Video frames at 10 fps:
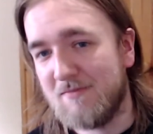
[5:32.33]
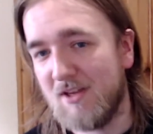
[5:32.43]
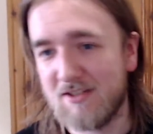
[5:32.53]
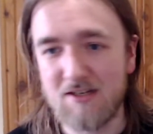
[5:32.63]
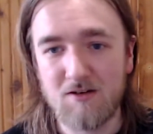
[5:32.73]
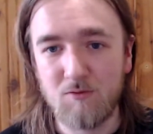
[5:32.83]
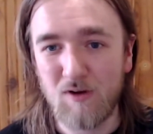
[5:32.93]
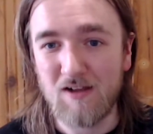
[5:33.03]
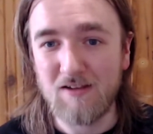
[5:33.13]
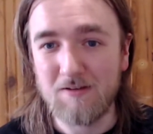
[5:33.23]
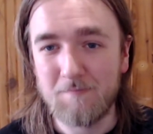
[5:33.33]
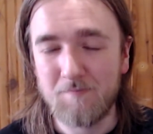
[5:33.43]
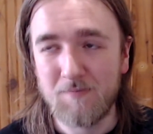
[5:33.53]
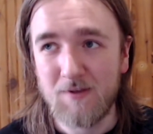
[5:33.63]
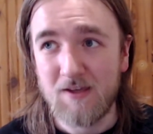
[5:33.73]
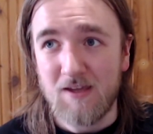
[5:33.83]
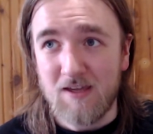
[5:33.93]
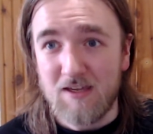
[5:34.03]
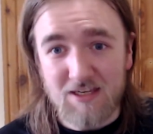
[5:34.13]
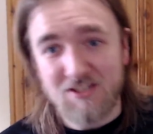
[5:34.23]
I said, well,
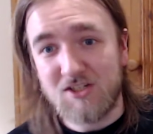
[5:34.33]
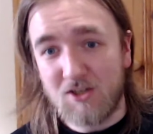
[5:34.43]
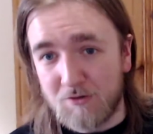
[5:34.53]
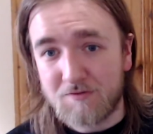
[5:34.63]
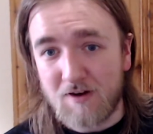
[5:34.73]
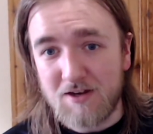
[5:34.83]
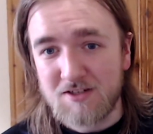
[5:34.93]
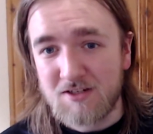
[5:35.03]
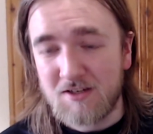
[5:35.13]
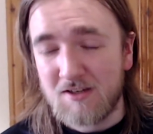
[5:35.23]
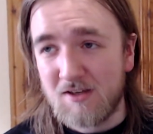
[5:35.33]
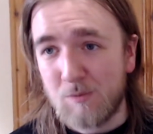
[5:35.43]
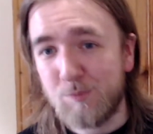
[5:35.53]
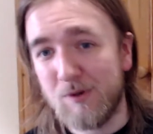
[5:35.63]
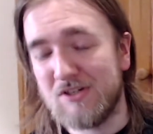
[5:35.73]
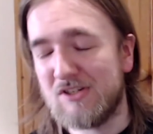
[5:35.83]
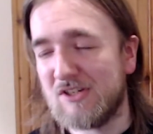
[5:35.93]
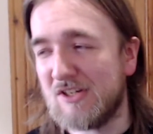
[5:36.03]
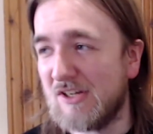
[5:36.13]
he has a girlfriend, but